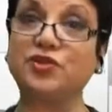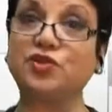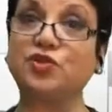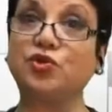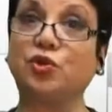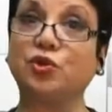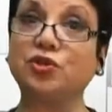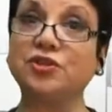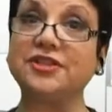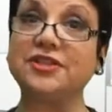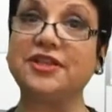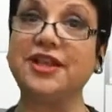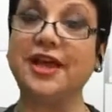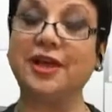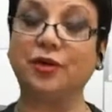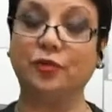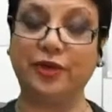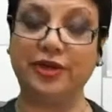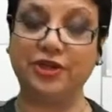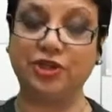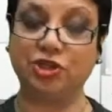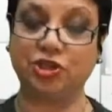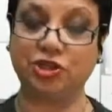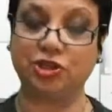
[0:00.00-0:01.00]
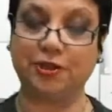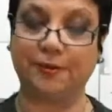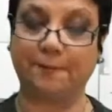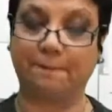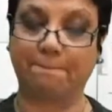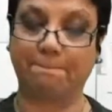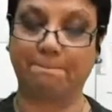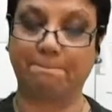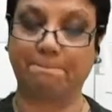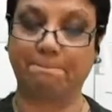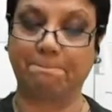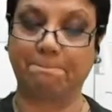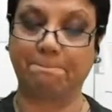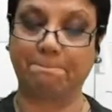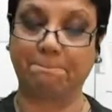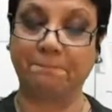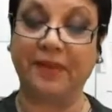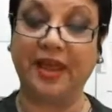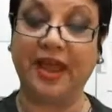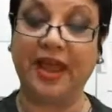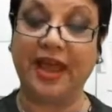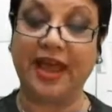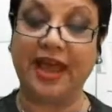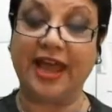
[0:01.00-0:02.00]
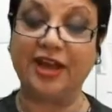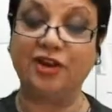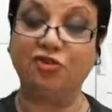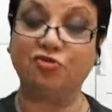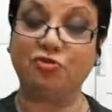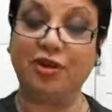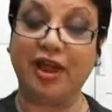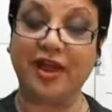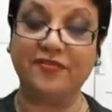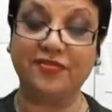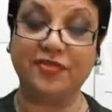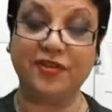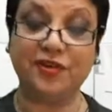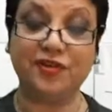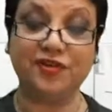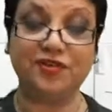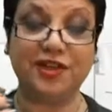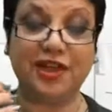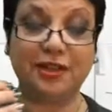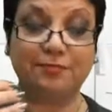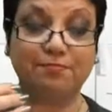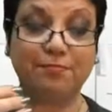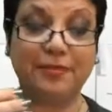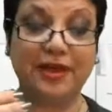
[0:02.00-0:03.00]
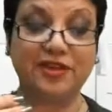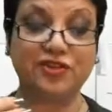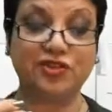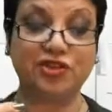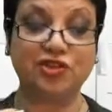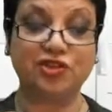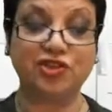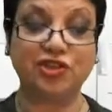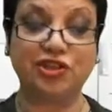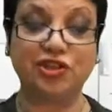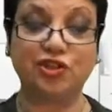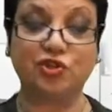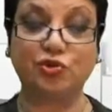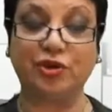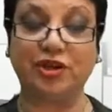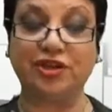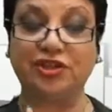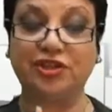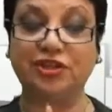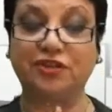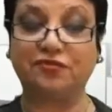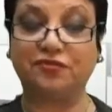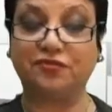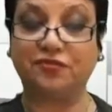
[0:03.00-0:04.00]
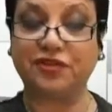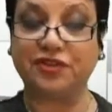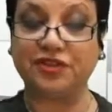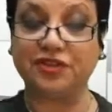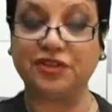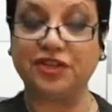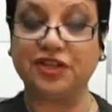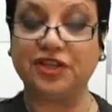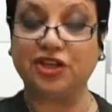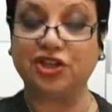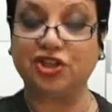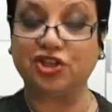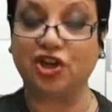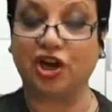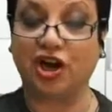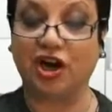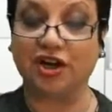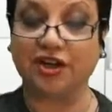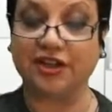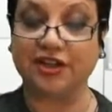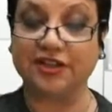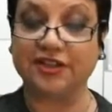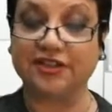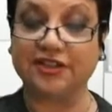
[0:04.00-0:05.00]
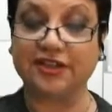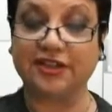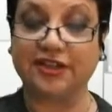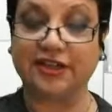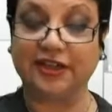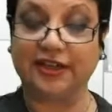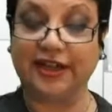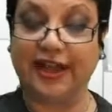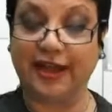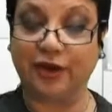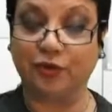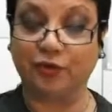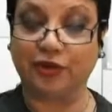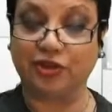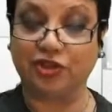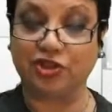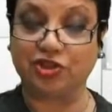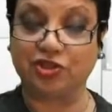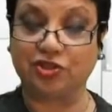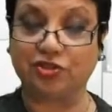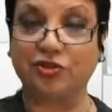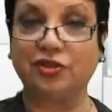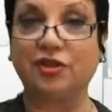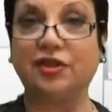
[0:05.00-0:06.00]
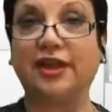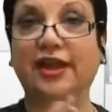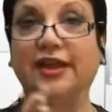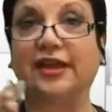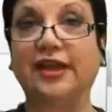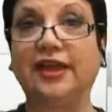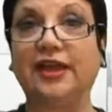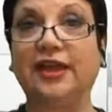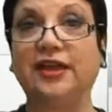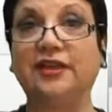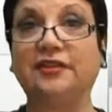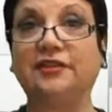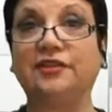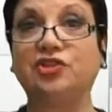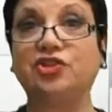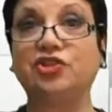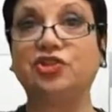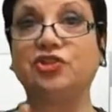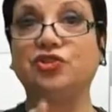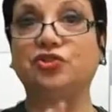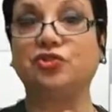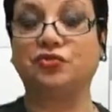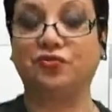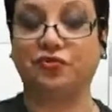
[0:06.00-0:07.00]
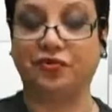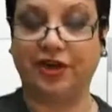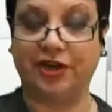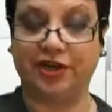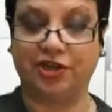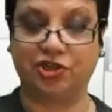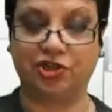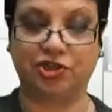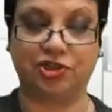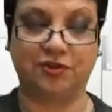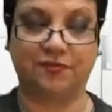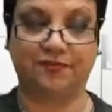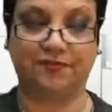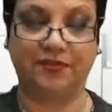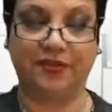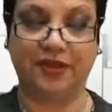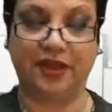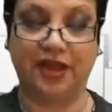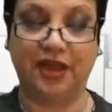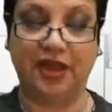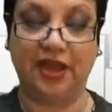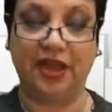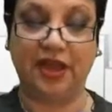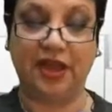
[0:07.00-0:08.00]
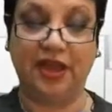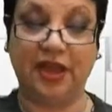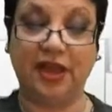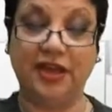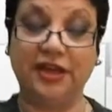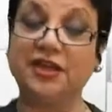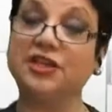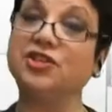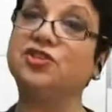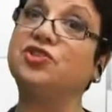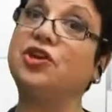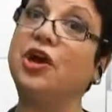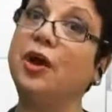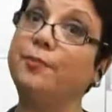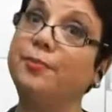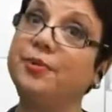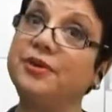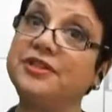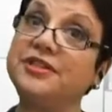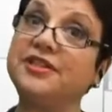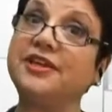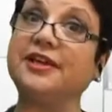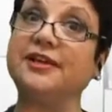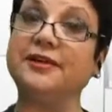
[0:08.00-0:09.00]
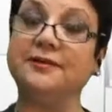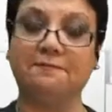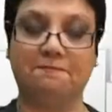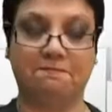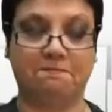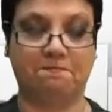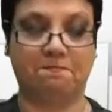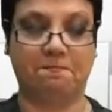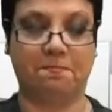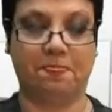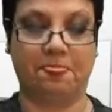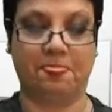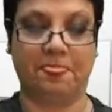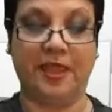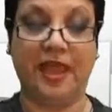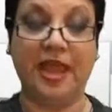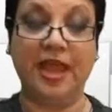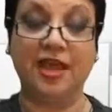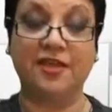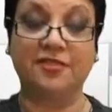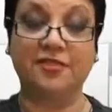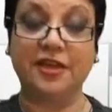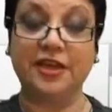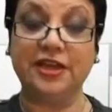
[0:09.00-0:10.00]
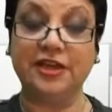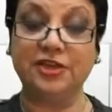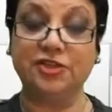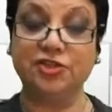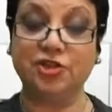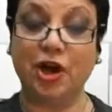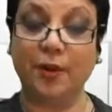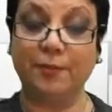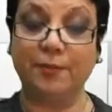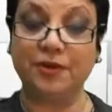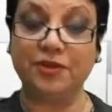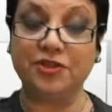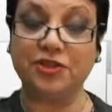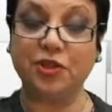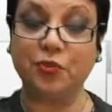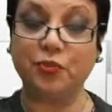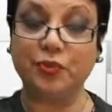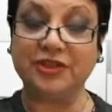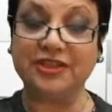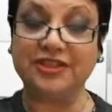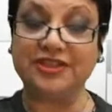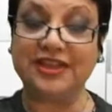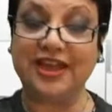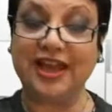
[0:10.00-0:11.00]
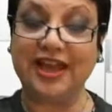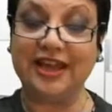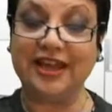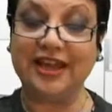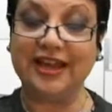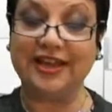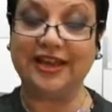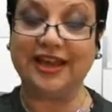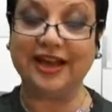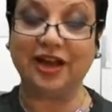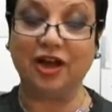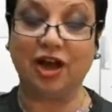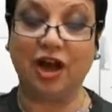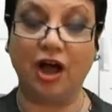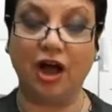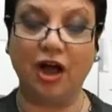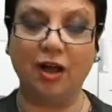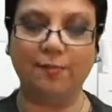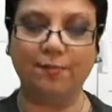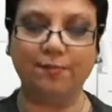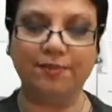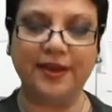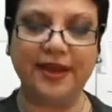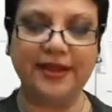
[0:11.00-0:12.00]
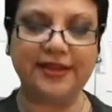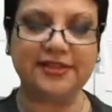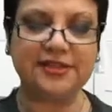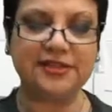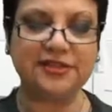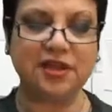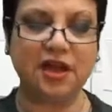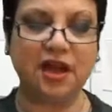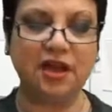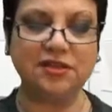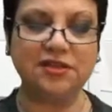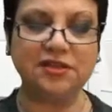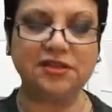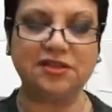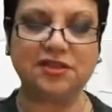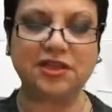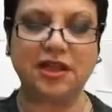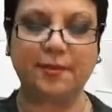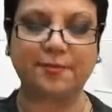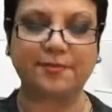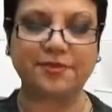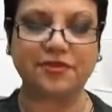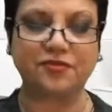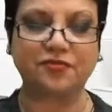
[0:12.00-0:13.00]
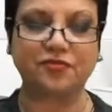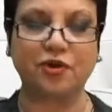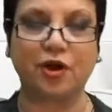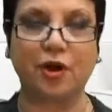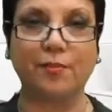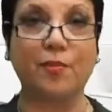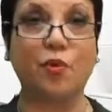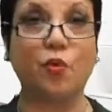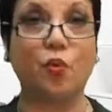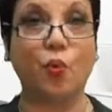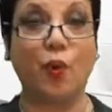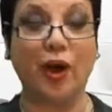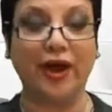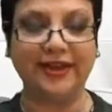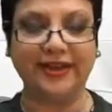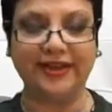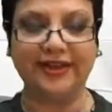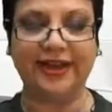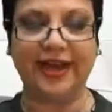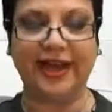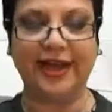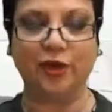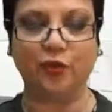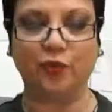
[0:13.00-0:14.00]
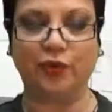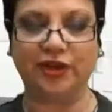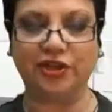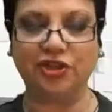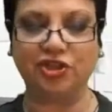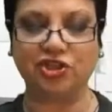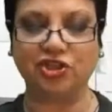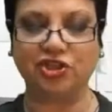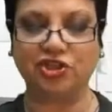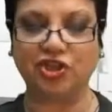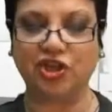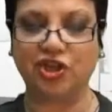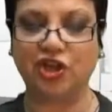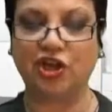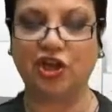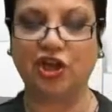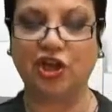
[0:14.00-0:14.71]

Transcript: a source language and renders that message into a different target language, like English into French. In interpreting, the interpreter will take in a complex concept from one language,